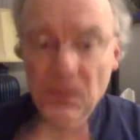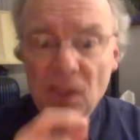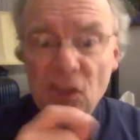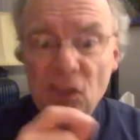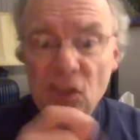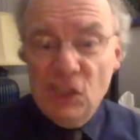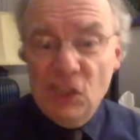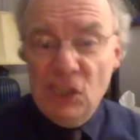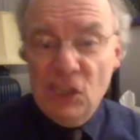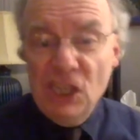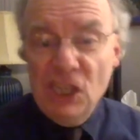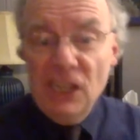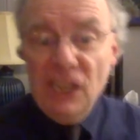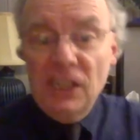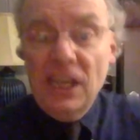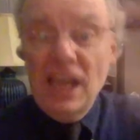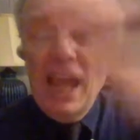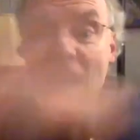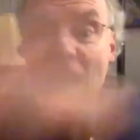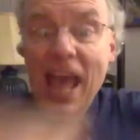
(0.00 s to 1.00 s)
C
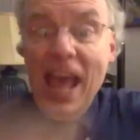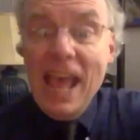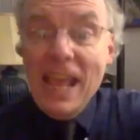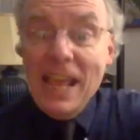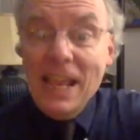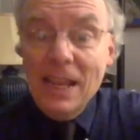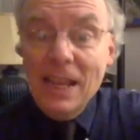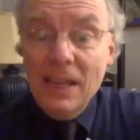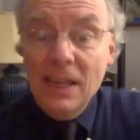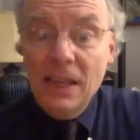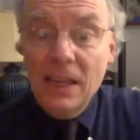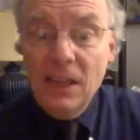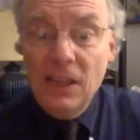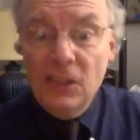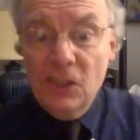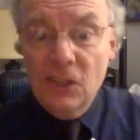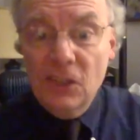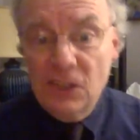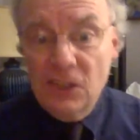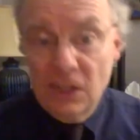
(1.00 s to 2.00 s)
to A is
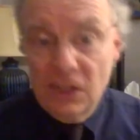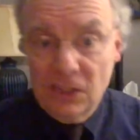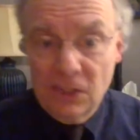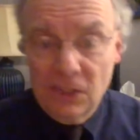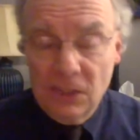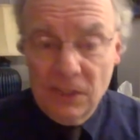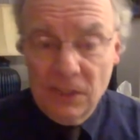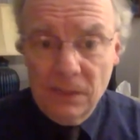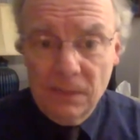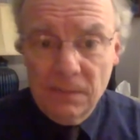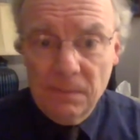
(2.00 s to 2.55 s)
a sixth.